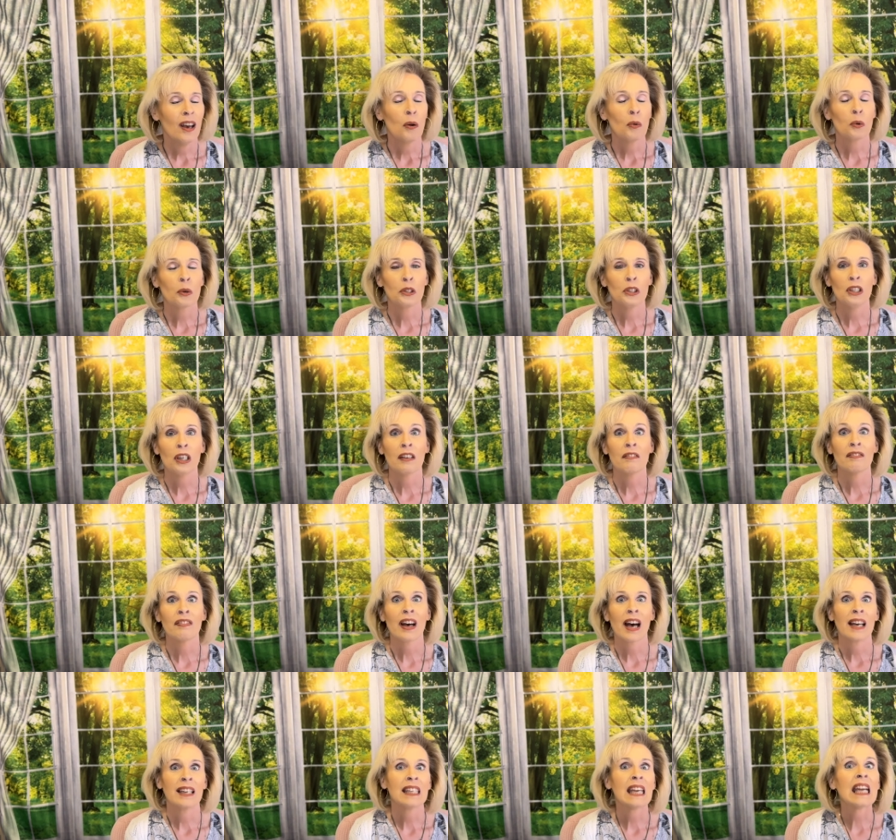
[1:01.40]
where you can
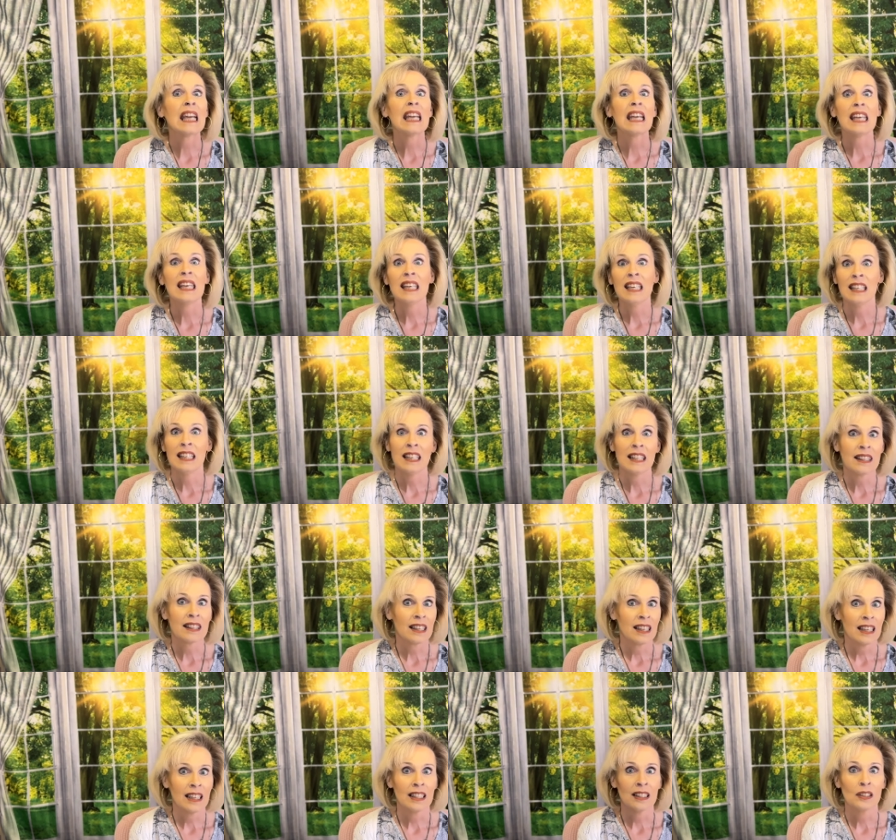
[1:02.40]
find
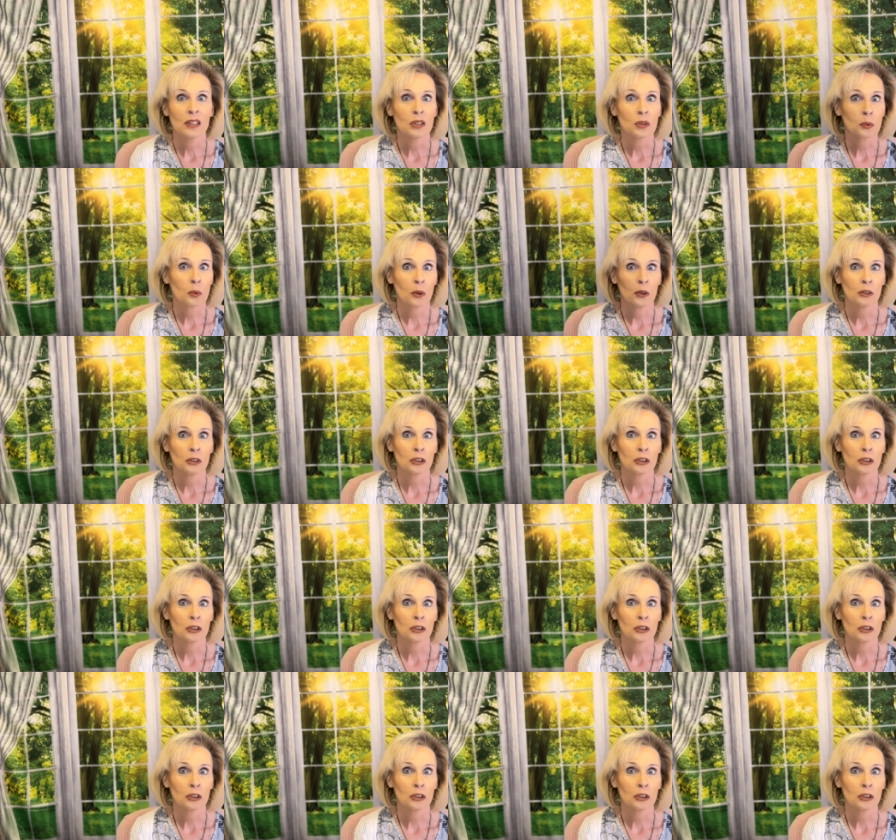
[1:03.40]
anything in this world